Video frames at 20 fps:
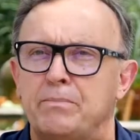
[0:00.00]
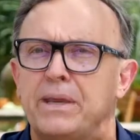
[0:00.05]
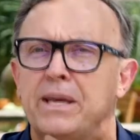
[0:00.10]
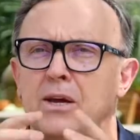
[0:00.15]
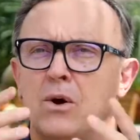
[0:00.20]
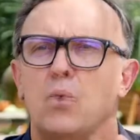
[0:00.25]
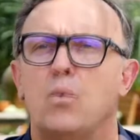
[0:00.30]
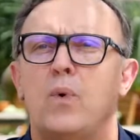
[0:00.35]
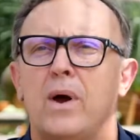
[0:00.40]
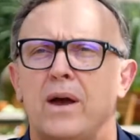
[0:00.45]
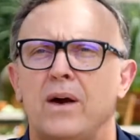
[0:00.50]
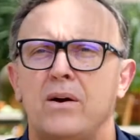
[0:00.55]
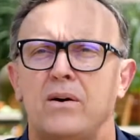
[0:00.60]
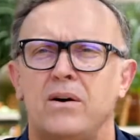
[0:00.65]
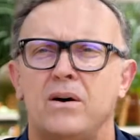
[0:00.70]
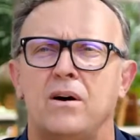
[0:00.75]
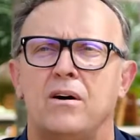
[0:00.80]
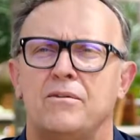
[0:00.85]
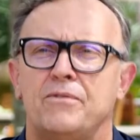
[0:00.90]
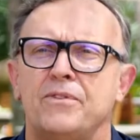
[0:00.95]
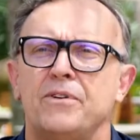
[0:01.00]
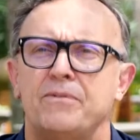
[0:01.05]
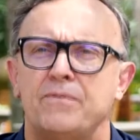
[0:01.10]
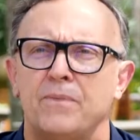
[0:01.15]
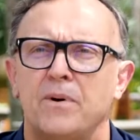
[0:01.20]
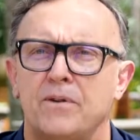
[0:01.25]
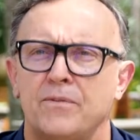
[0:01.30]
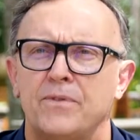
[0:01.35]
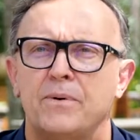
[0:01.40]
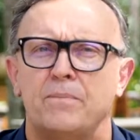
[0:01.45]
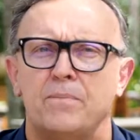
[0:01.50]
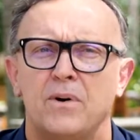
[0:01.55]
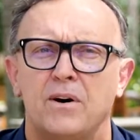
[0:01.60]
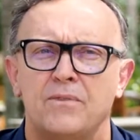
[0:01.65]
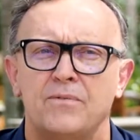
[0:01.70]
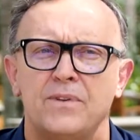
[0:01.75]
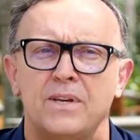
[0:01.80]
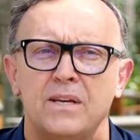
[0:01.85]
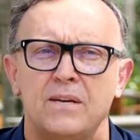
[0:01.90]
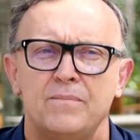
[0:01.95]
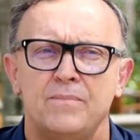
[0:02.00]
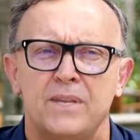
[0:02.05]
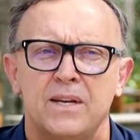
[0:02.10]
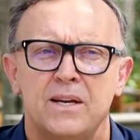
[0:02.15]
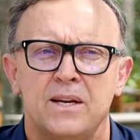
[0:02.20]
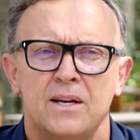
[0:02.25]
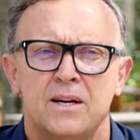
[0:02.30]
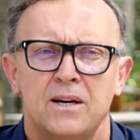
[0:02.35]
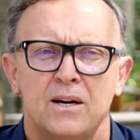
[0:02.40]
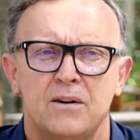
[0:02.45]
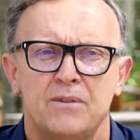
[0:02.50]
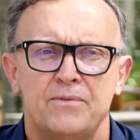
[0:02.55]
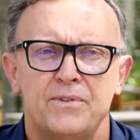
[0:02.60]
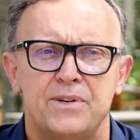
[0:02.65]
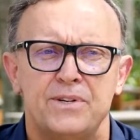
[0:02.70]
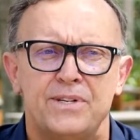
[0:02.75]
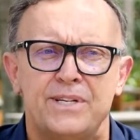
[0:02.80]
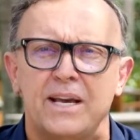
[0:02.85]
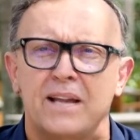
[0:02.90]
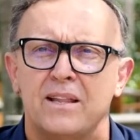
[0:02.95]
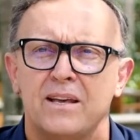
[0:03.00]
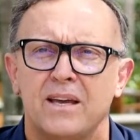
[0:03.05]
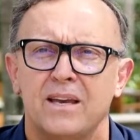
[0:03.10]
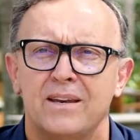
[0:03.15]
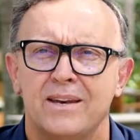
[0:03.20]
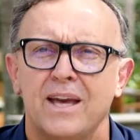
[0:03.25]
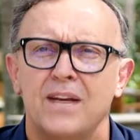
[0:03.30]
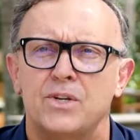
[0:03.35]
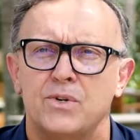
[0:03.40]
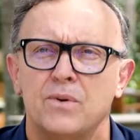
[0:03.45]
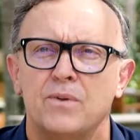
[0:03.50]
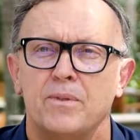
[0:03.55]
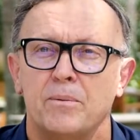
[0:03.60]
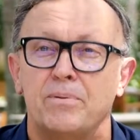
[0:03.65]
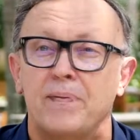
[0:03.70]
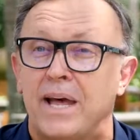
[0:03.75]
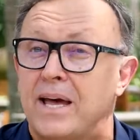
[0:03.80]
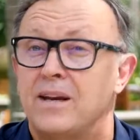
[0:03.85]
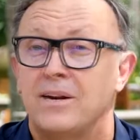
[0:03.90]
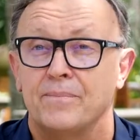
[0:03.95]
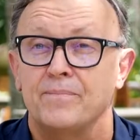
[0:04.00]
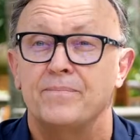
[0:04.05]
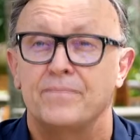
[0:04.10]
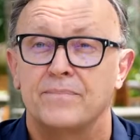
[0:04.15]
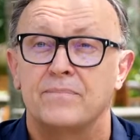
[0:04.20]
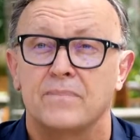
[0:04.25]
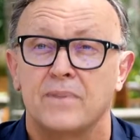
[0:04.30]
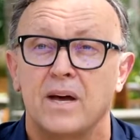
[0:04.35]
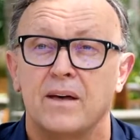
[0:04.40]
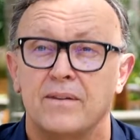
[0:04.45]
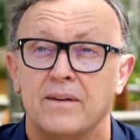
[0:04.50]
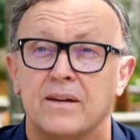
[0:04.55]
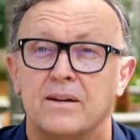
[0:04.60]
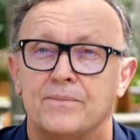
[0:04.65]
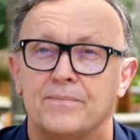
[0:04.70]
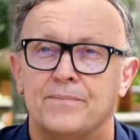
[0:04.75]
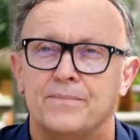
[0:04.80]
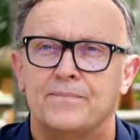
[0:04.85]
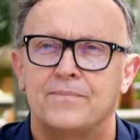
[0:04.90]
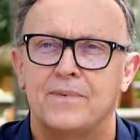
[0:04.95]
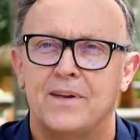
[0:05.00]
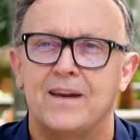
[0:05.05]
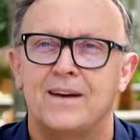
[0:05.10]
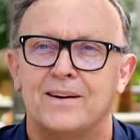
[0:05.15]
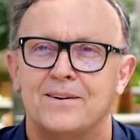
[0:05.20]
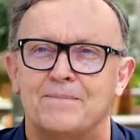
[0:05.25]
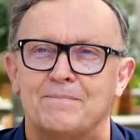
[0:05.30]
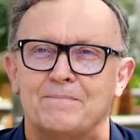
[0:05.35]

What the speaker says: being aware of the delicate nature of the planet, I think. Yeah.